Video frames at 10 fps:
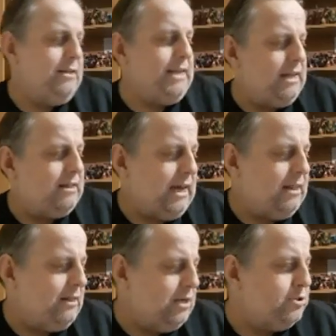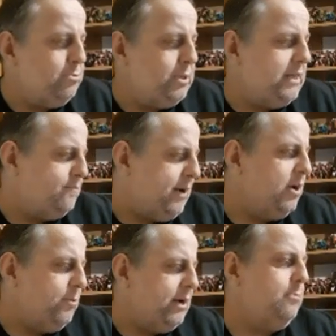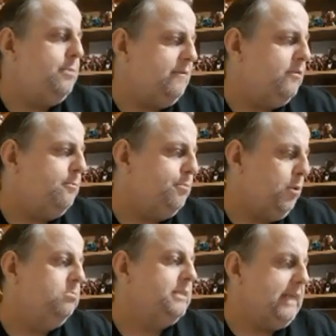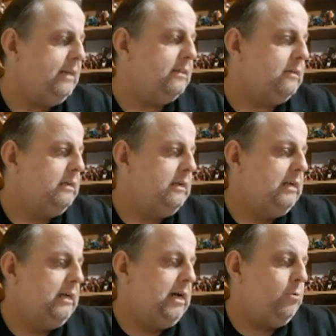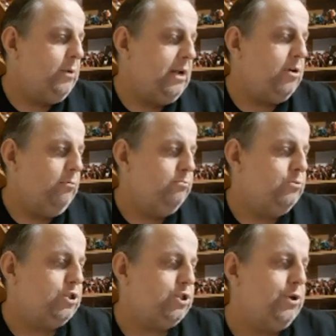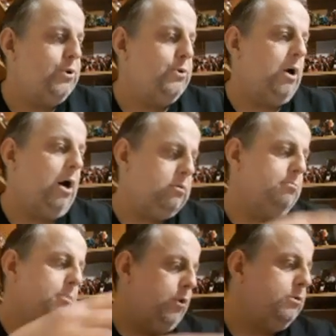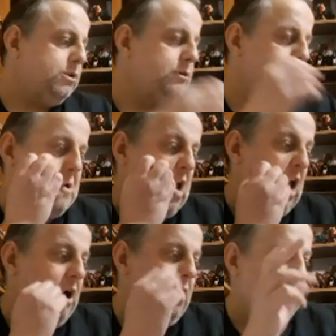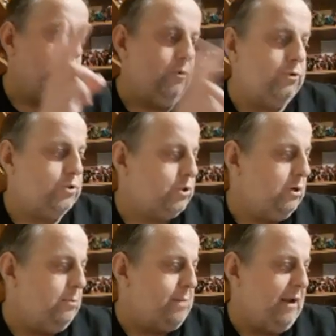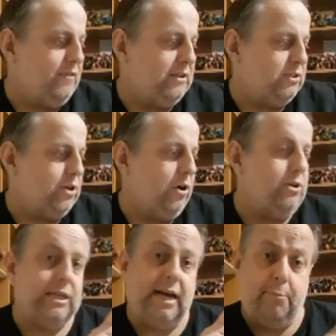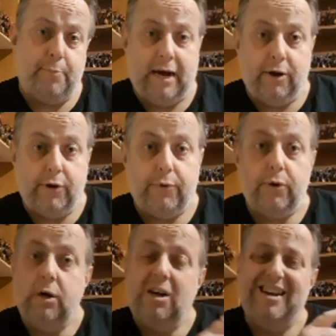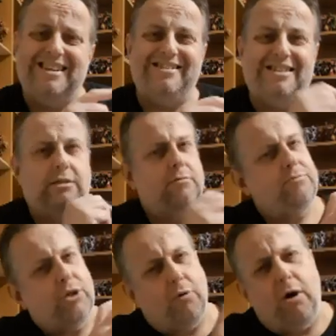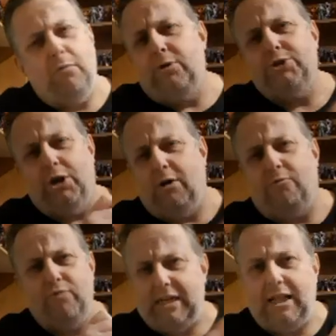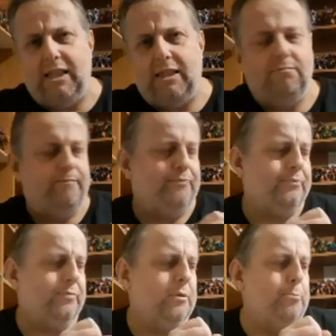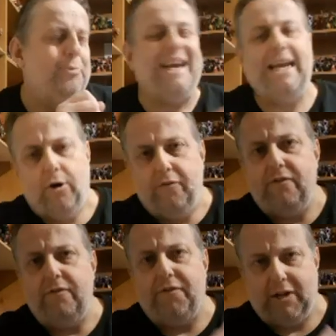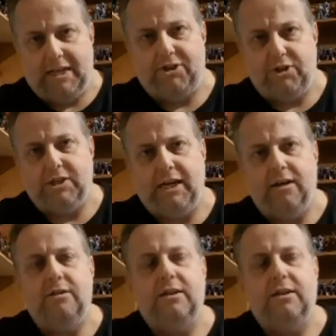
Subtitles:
yeah, I do believe Pangu had a bit of a bum deal. And when it comes to alt mode, those MechFans toys and Pangu, their alt modes are not really big enough for a Legend scale.